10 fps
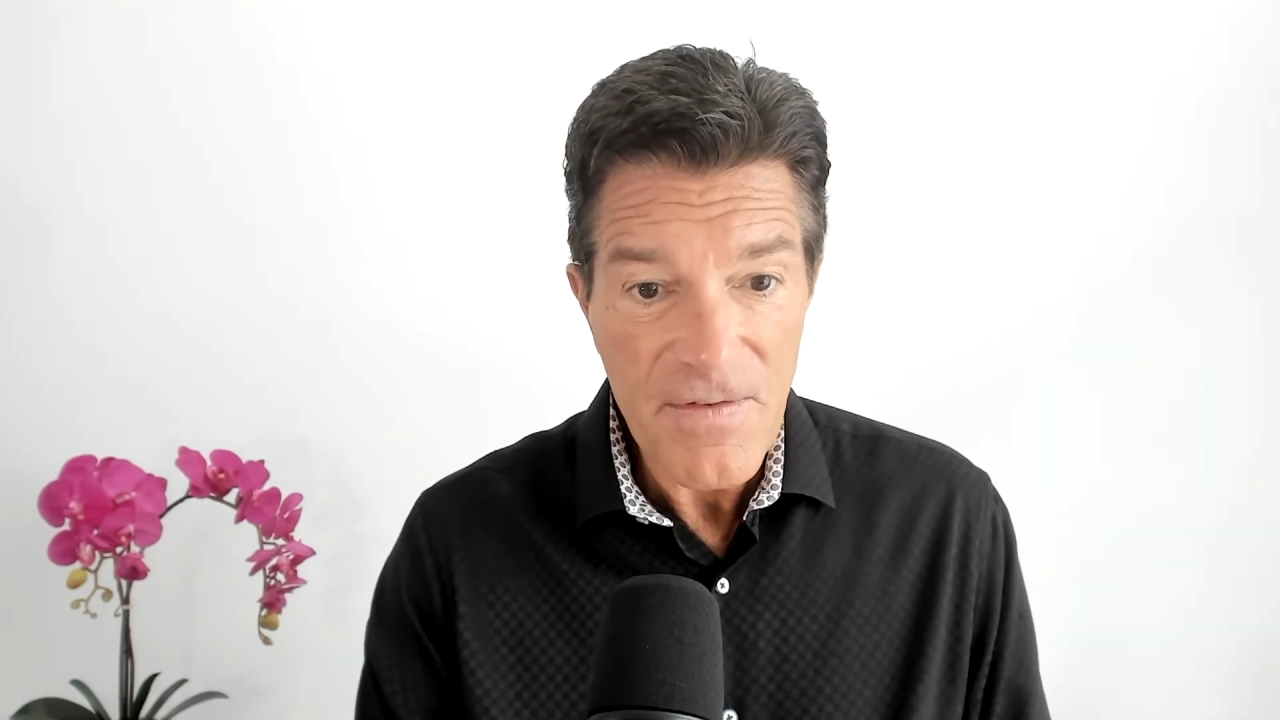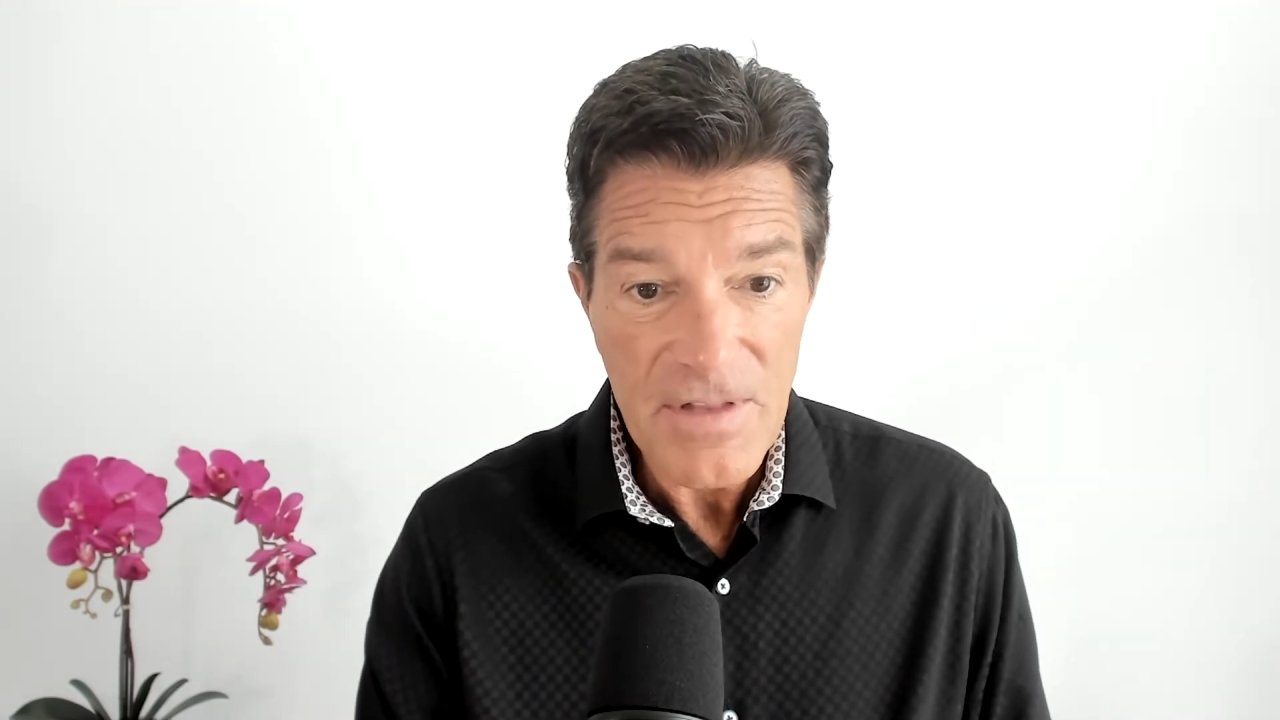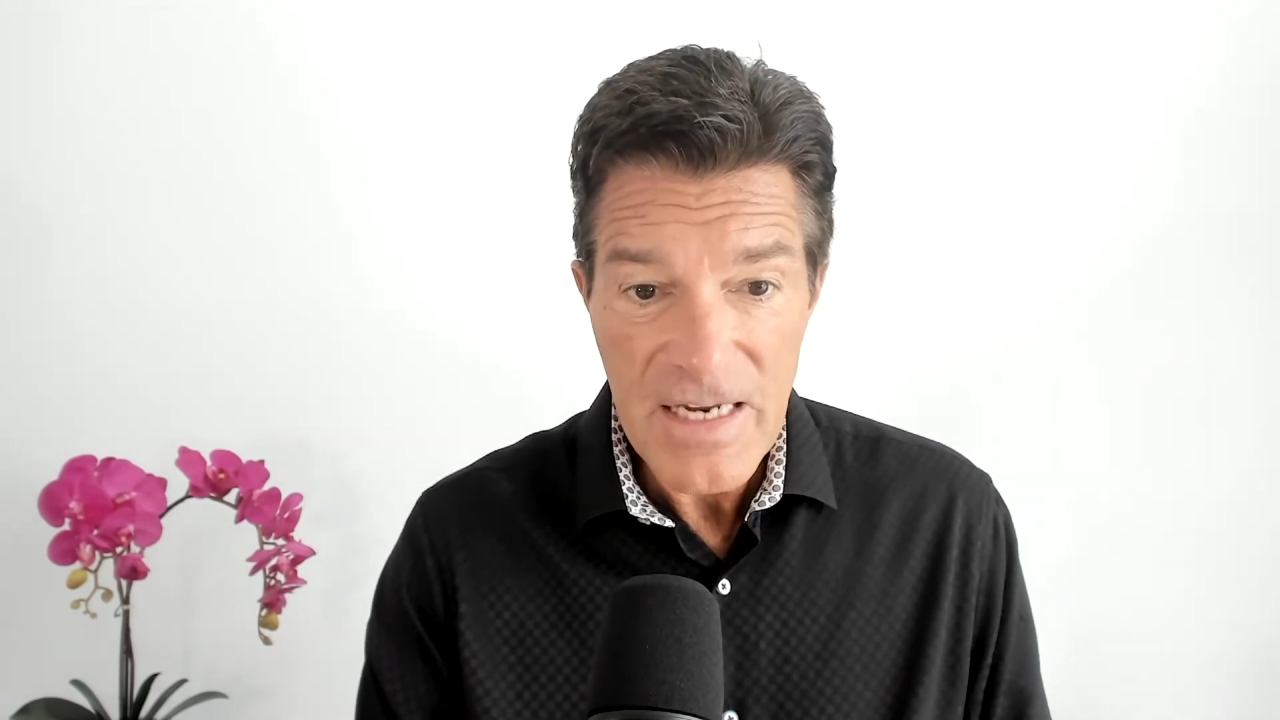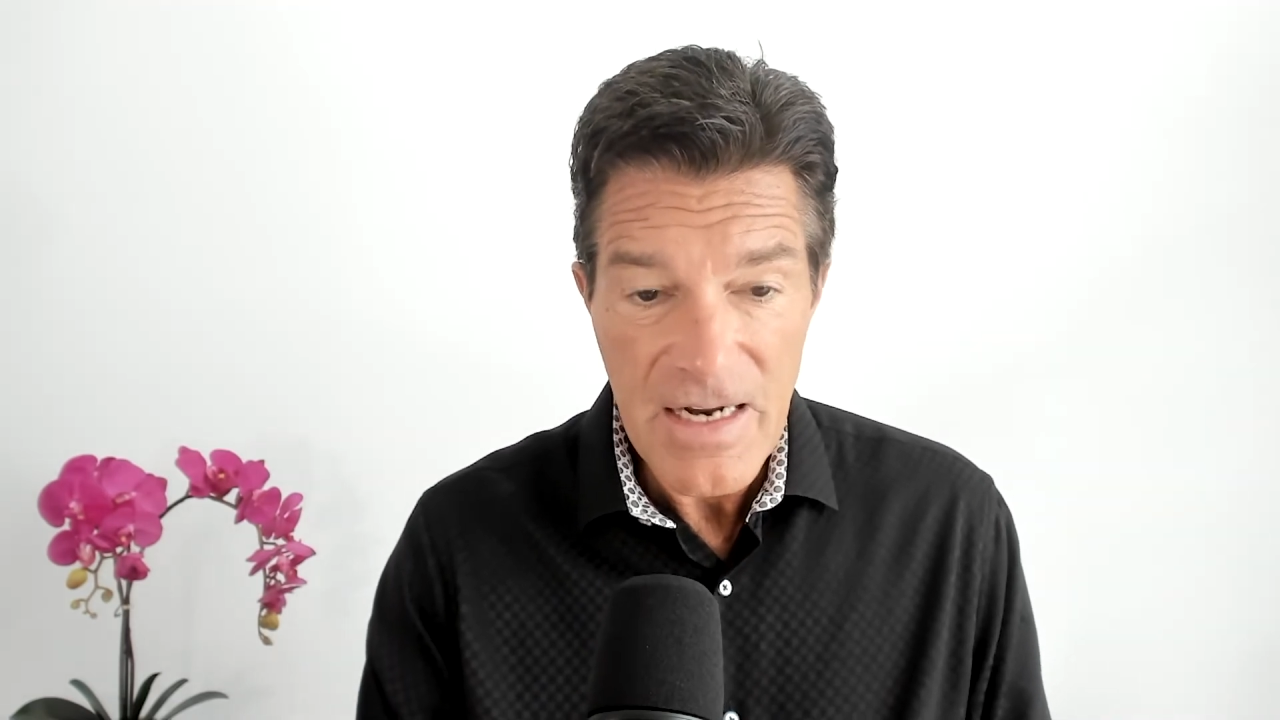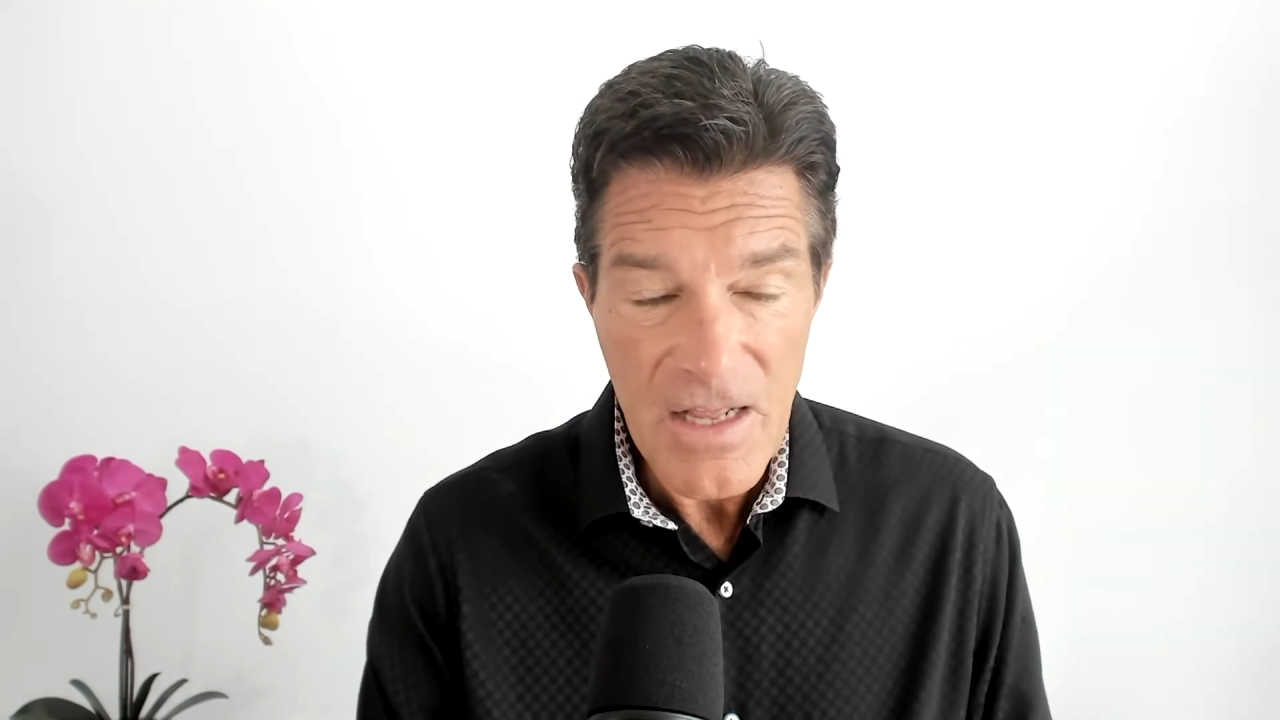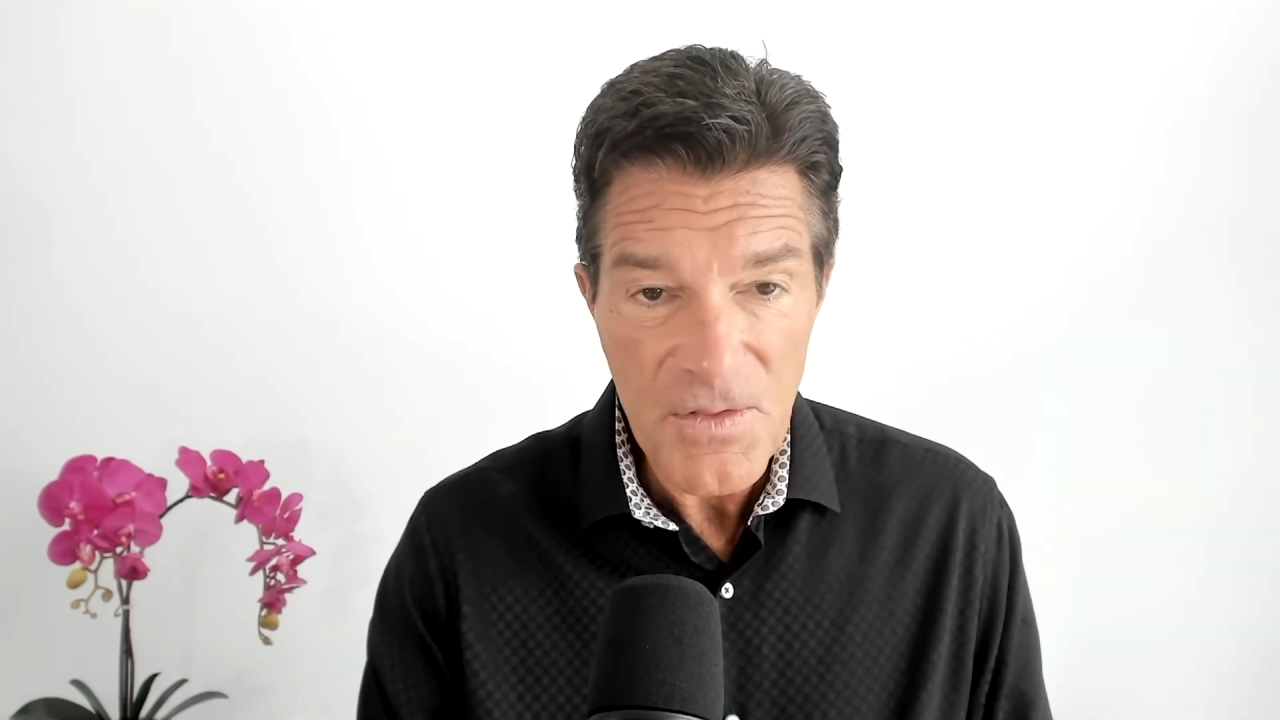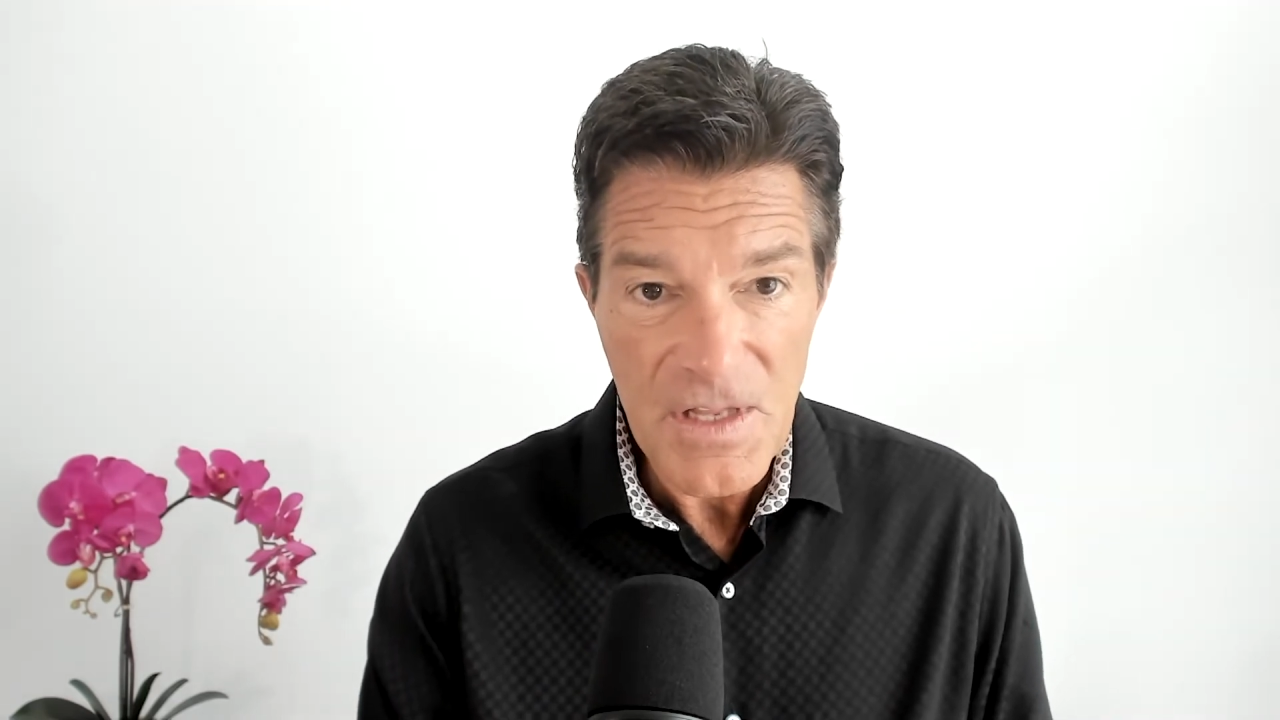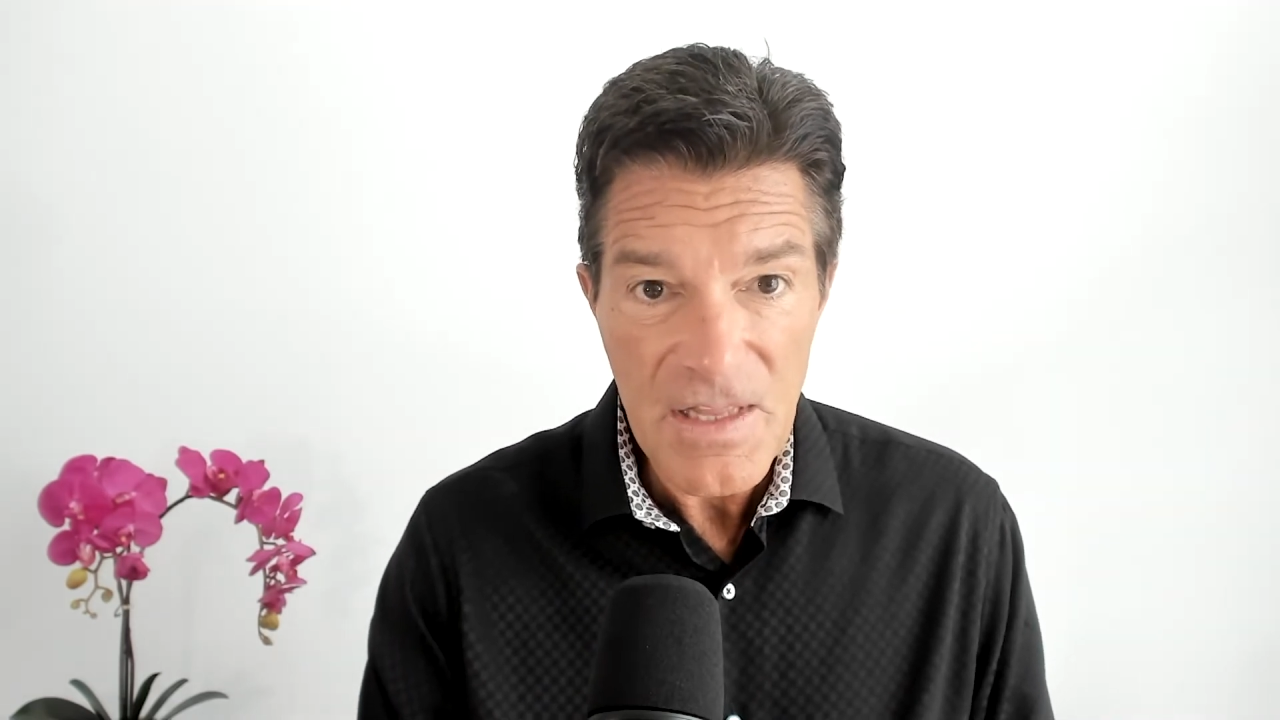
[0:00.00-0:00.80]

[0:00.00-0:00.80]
lead a healthy